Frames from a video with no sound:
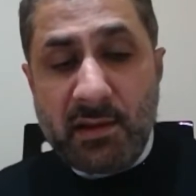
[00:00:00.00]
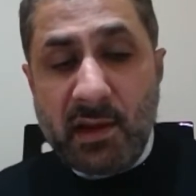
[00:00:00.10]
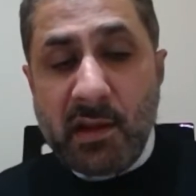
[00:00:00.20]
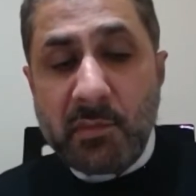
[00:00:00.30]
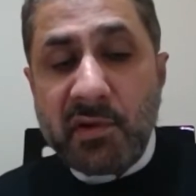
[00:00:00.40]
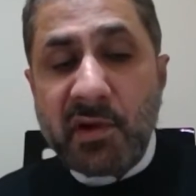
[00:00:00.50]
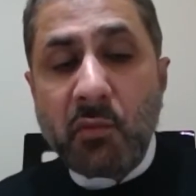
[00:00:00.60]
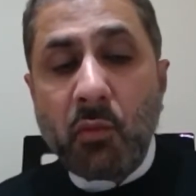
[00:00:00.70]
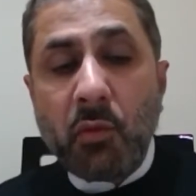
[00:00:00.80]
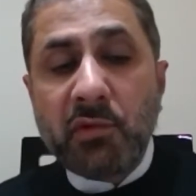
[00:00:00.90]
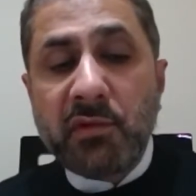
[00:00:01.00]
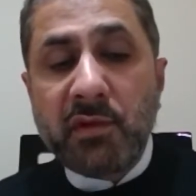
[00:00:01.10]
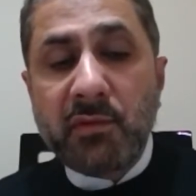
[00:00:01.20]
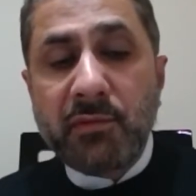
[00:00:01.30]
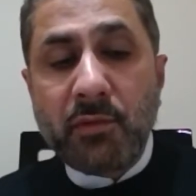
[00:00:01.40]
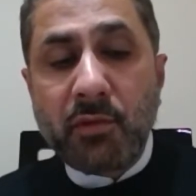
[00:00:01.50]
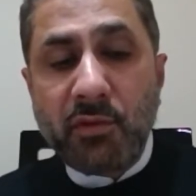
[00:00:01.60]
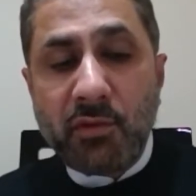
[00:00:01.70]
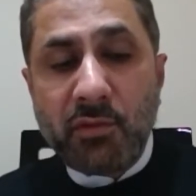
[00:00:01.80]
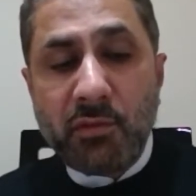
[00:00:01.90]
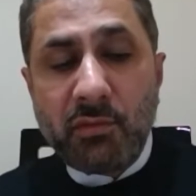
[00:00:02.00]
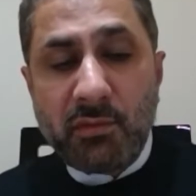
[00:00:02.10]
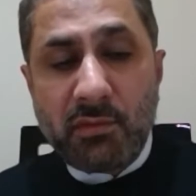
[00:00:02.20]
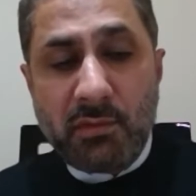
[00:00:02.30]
I bring water for you."